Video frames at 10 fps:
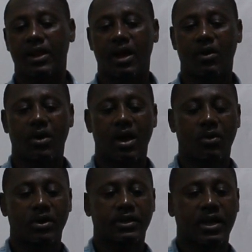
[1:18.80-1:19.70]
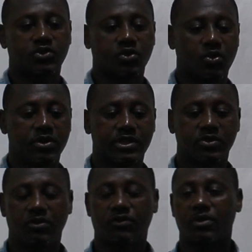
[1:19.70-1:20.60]
Now, I want us to
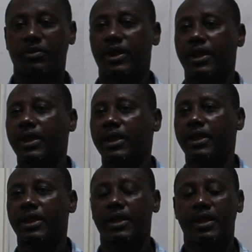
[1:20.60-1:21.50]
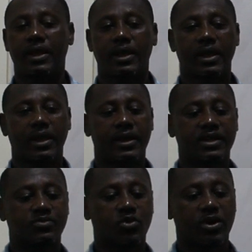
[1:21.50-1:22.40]
continue from there, and
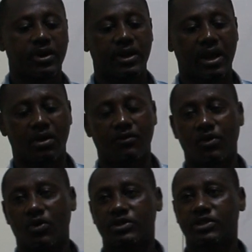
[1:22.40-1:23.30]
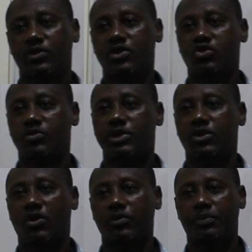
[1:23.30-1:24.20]
this morning our focus is going to
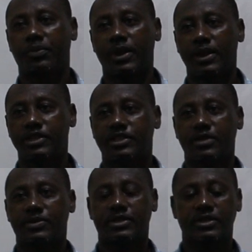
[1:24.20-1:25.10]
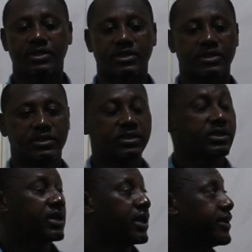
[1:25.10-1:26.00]
be on plane shapes
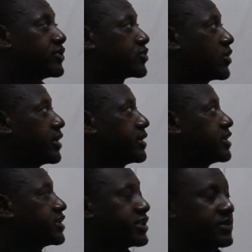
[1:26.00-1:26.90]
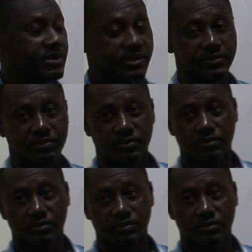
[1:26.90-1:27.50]
and solid shapes.